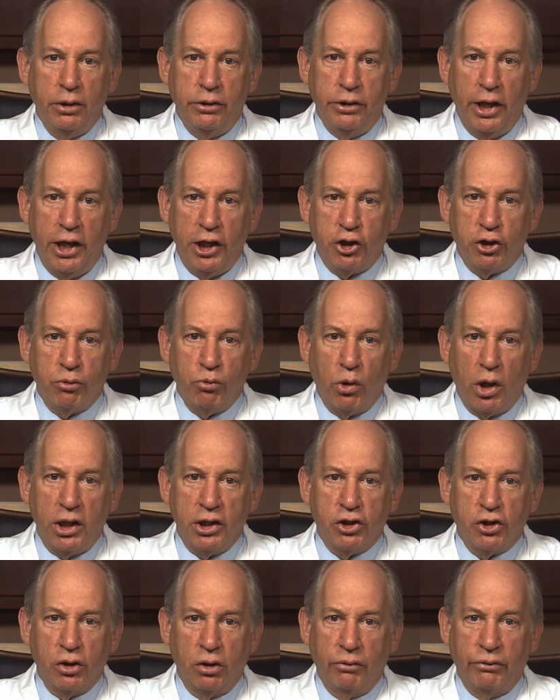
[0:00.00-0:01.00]

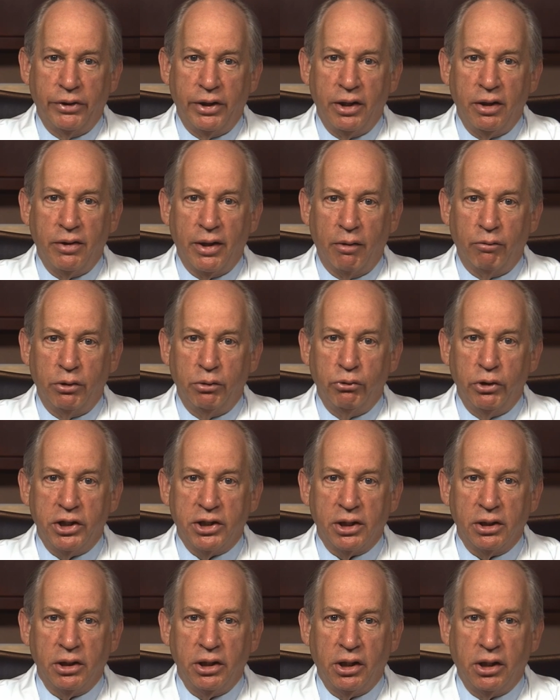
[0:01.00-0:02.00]
nationwide survey that we
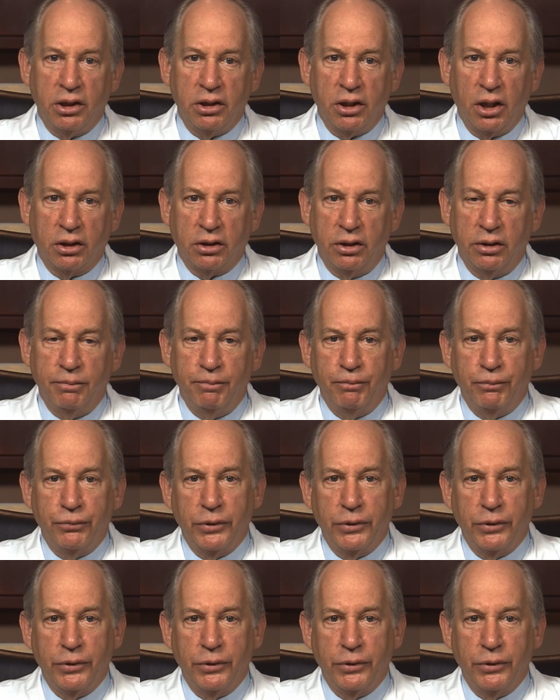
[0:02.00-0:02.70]
recently conducted.